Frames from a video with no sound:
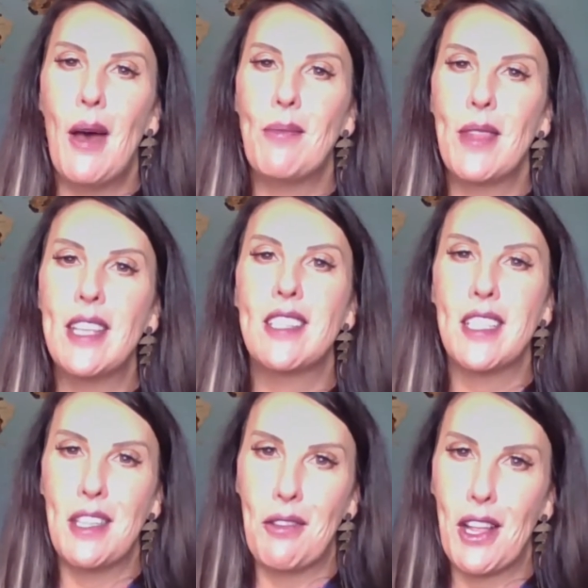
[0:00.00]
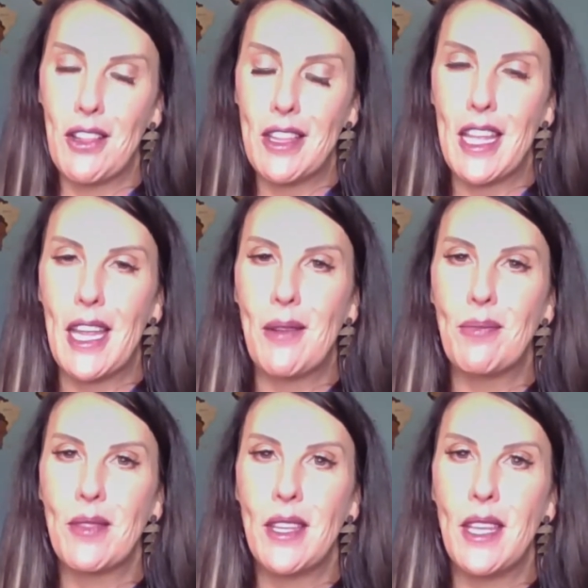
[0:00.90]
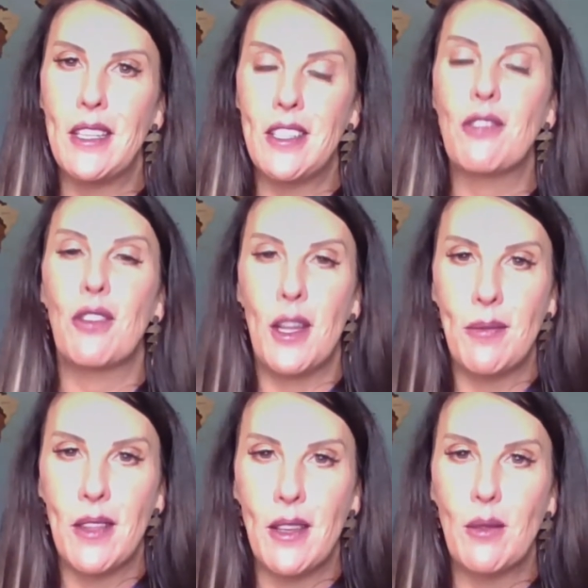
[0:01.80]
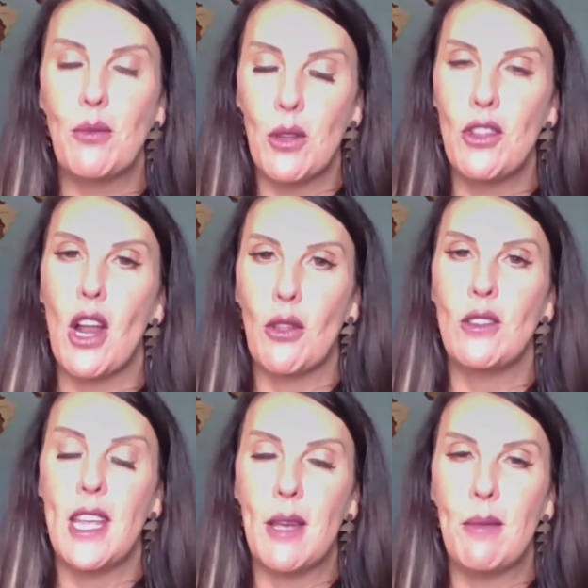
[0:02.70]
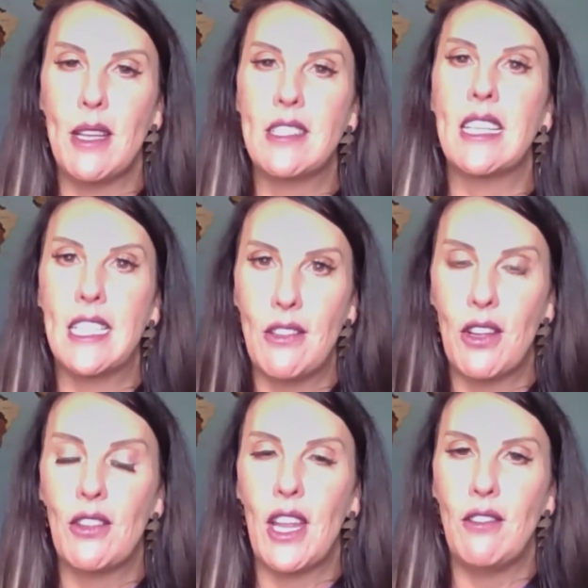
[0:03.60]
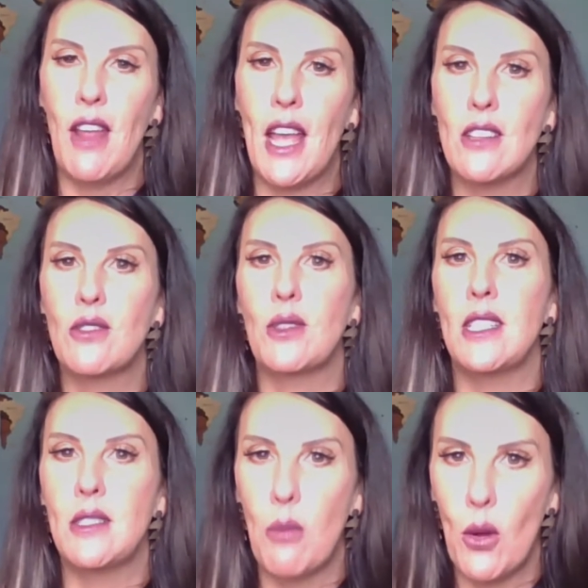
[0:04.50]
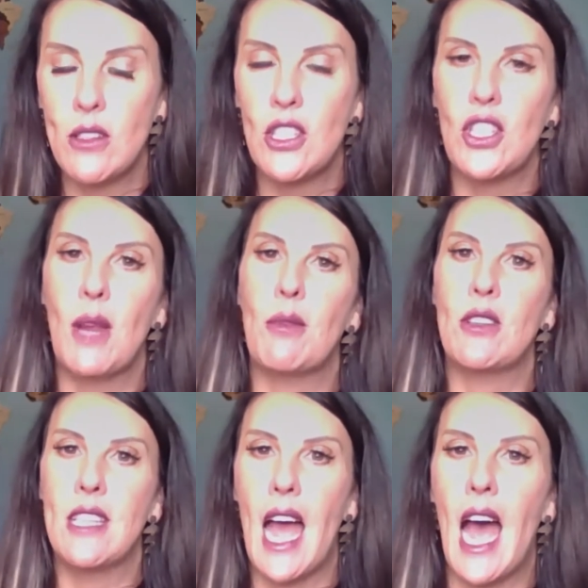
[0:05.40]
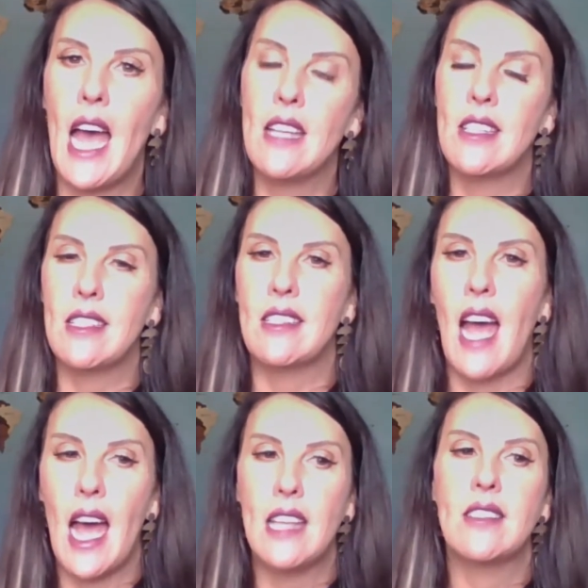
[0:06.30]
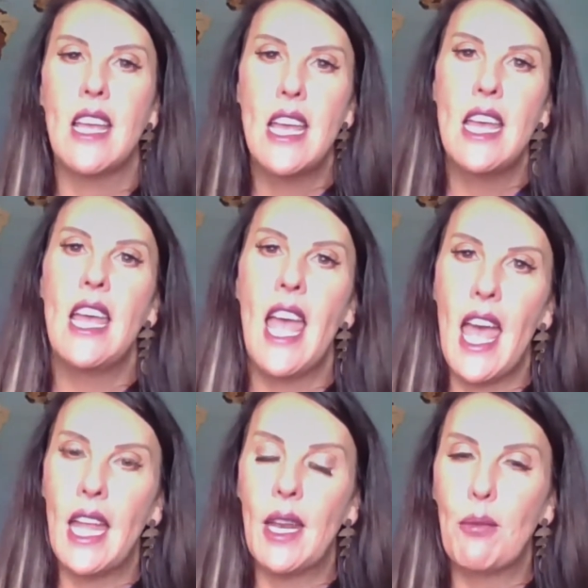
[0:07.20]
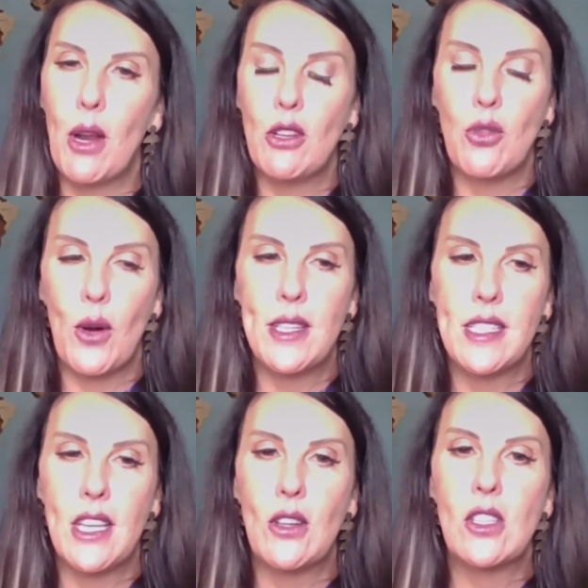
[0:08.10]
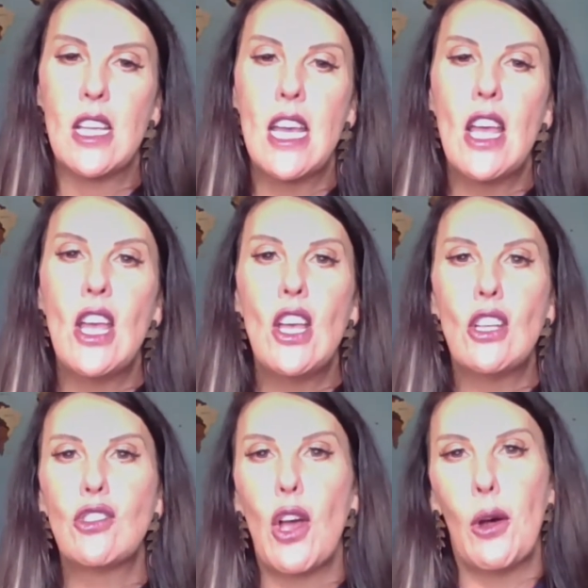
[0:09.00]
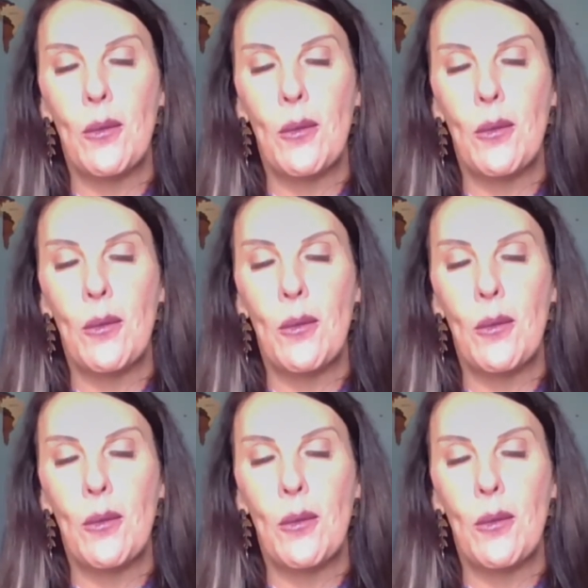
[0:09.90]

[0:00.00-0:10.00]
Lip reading: is significantly different, with Nautilidea being significantly advanced with its buoyancy chambers and eyes and size and predatory skills. So